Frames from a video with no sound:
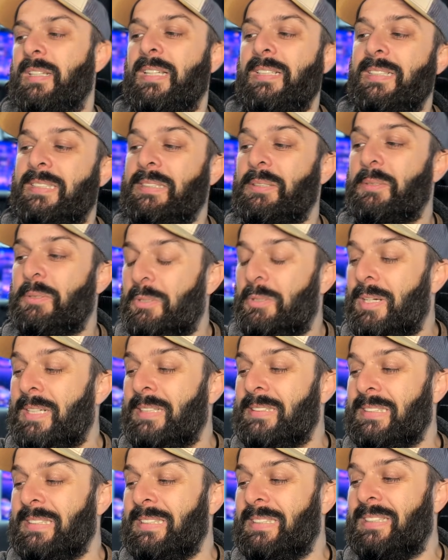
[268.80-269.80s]
And it's still
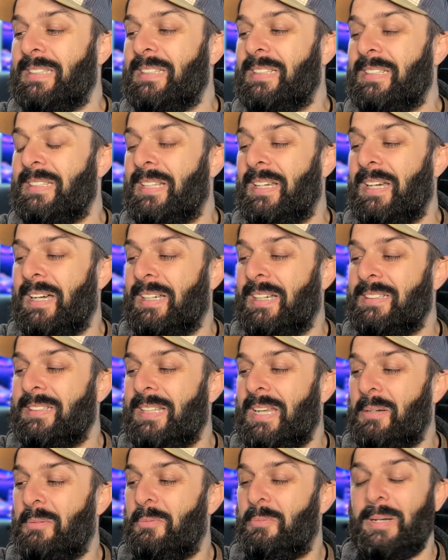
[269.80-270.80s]
crazy uh,
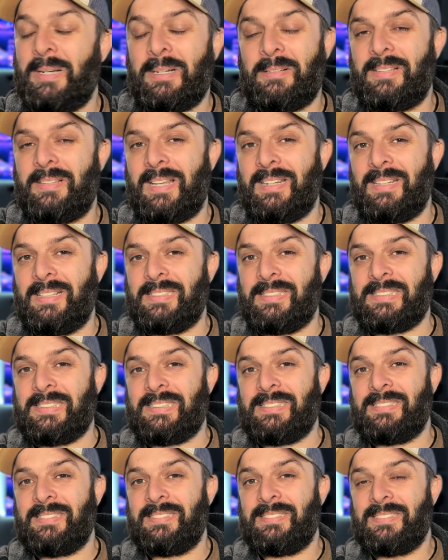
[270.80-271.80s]
how rare that
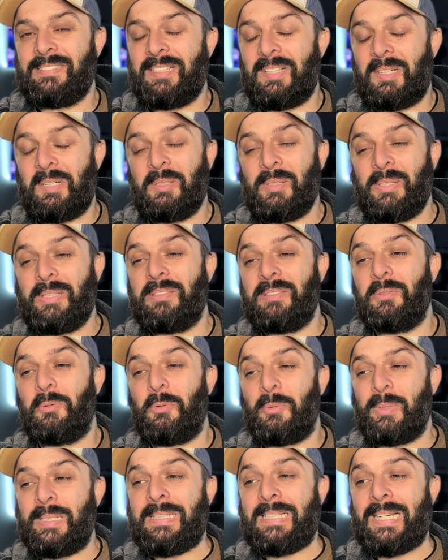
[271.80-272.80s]
is. All the way to
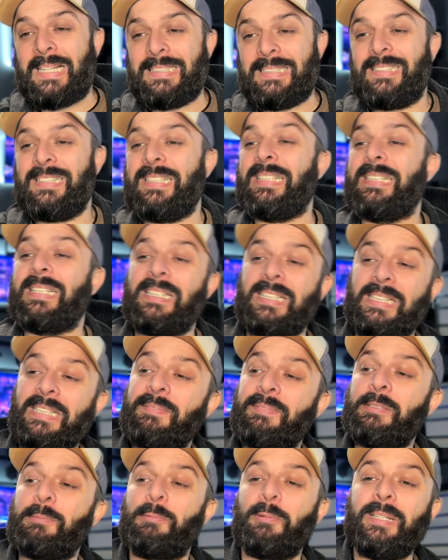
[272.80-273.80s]
2019, a
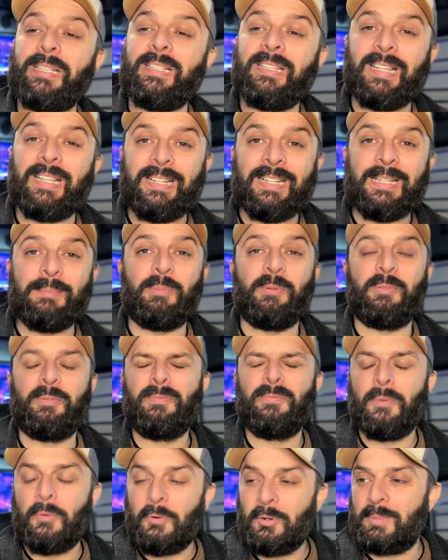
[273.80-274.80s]
leaf spring in a
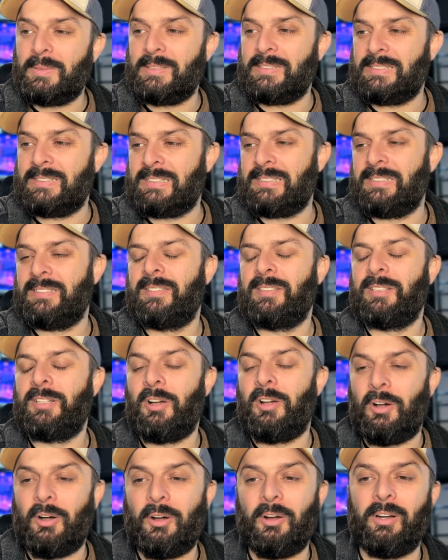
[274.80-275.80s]
performance
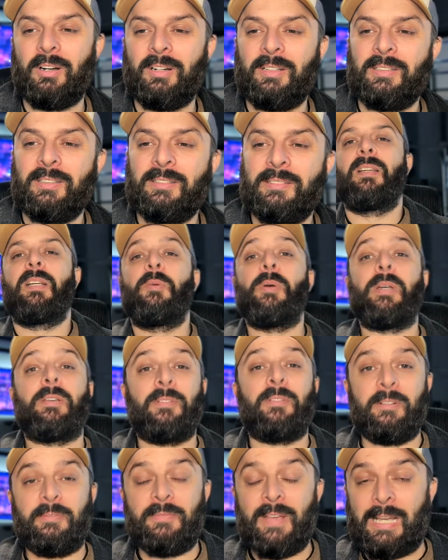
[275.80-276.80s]
car. Quick
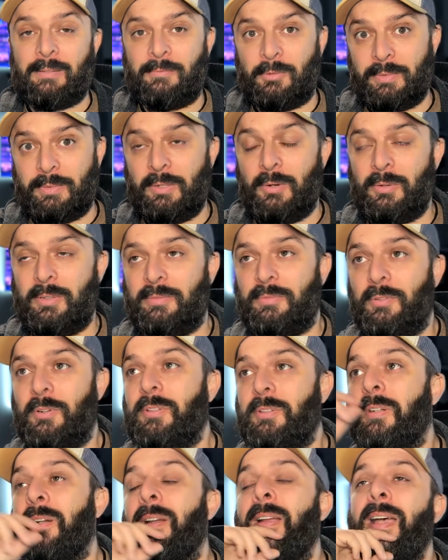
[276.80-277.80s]
fun fact before we go any
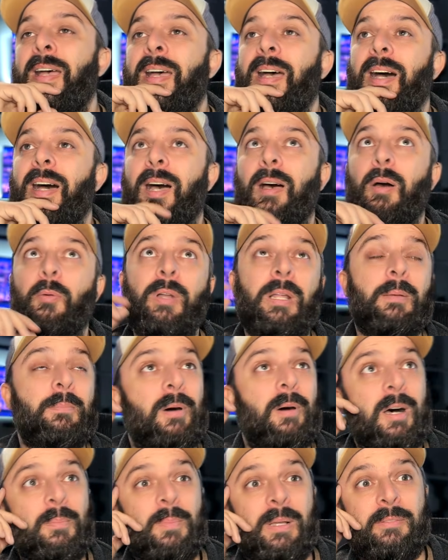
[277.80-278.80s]
further. Uh, when I
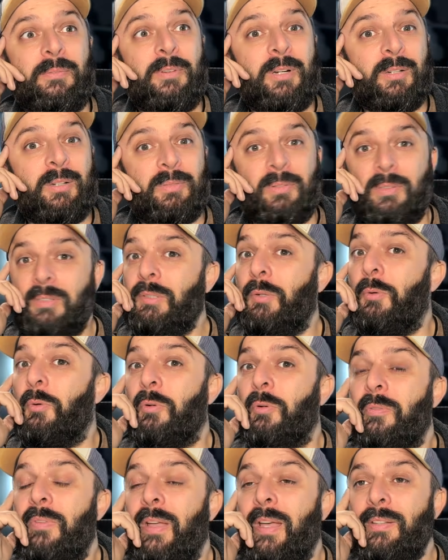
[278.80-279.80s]
bought my very first
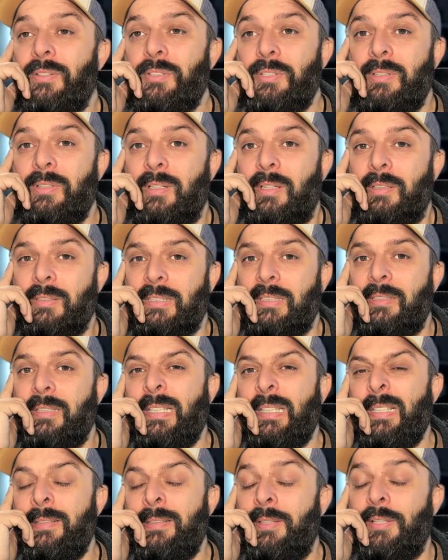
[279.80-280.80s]
Corvette, I was an
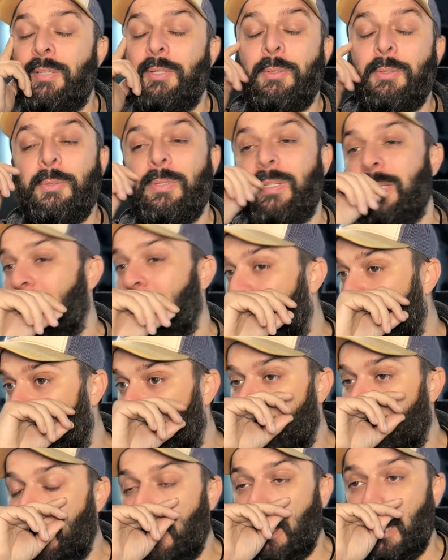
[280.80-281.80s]
E2 in the
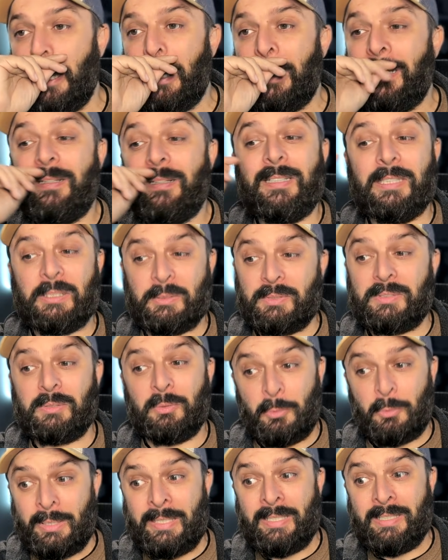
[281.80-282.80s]
Navy. This was
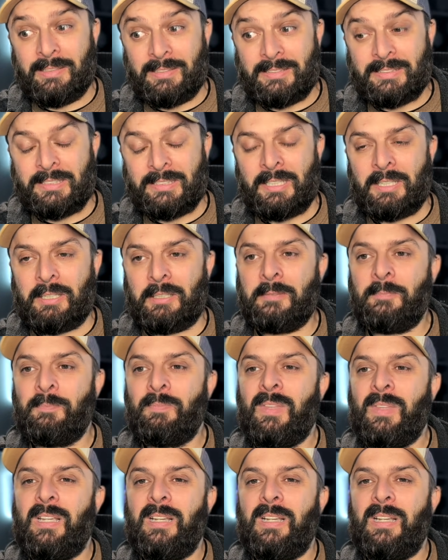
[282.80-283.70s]
20 years ago.